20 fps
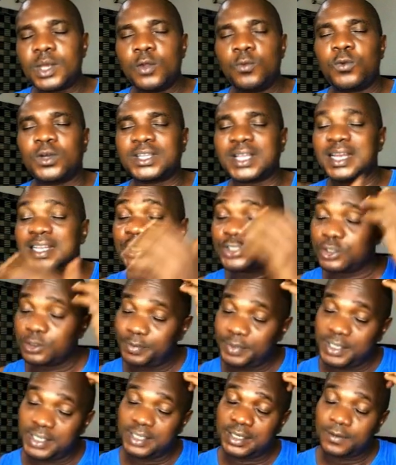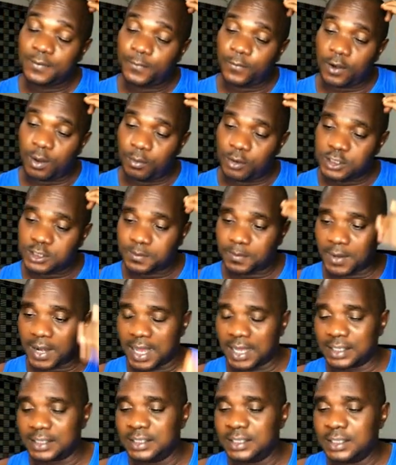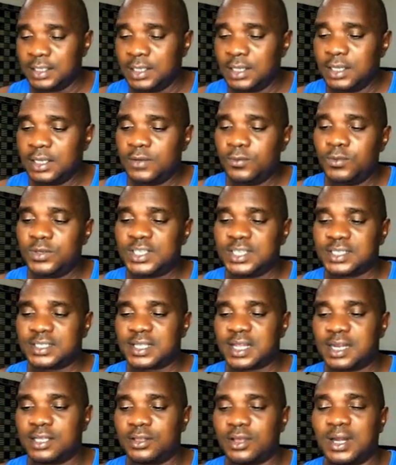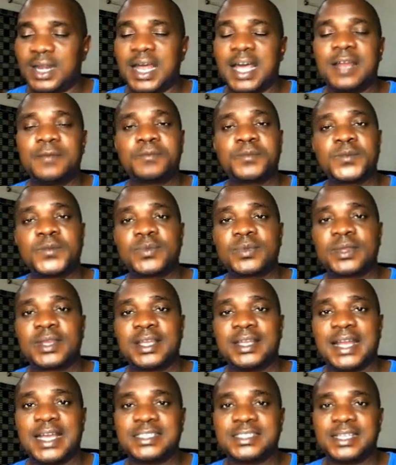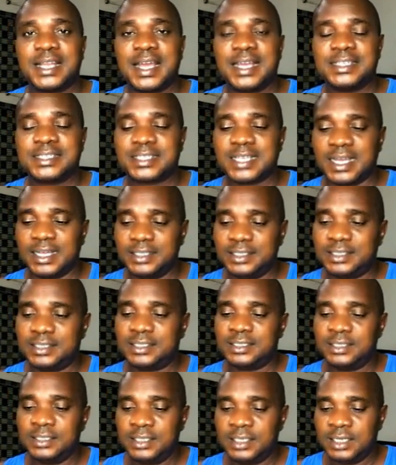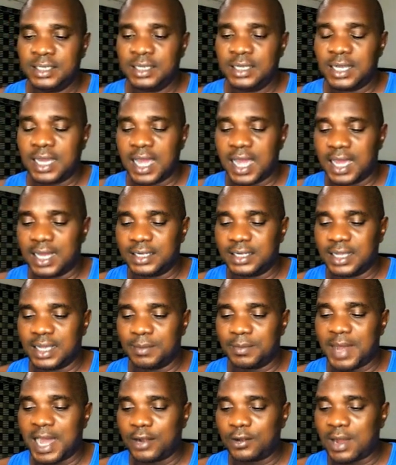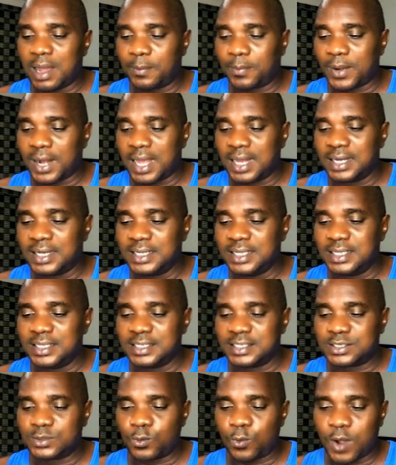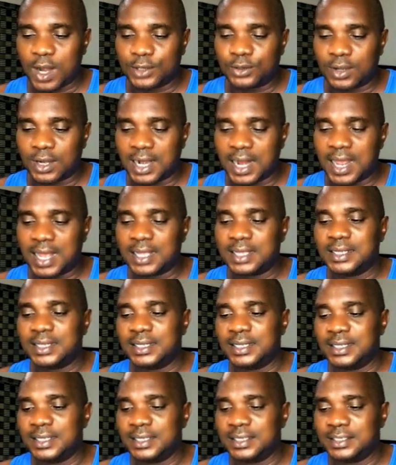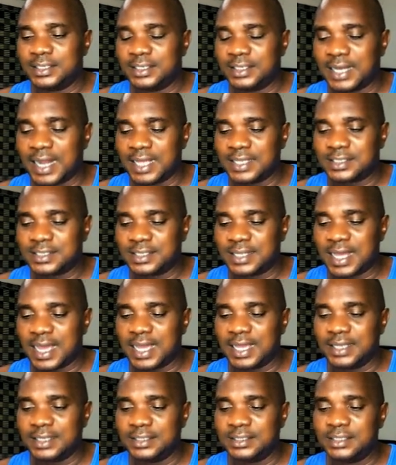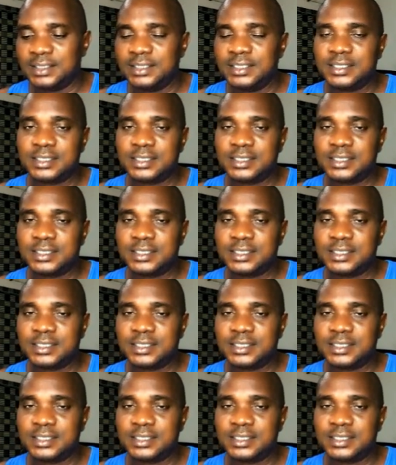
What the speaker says: quarterly should be 4 months plan, which is $3.99. And annual plan is $1.99,